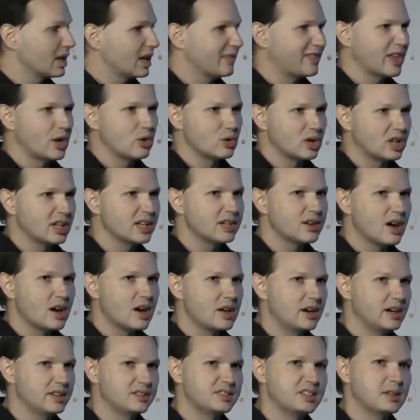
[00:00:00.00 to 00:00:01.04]
If they don't click
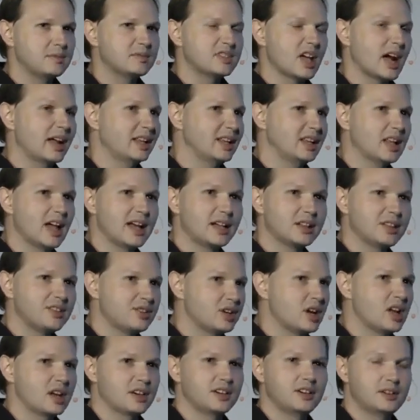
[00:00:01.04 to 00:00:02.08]
on it, it seems highly likely
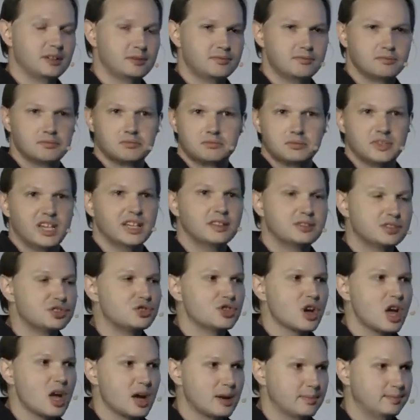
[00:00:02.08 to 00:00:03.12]
they're not going to get the
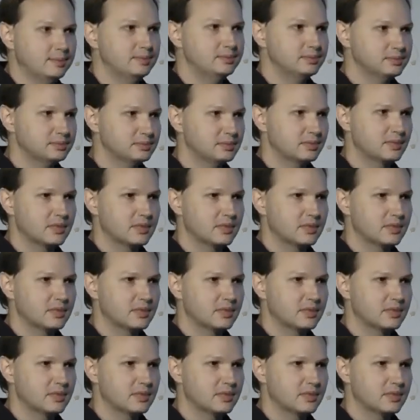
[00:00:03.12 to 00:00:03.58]
job.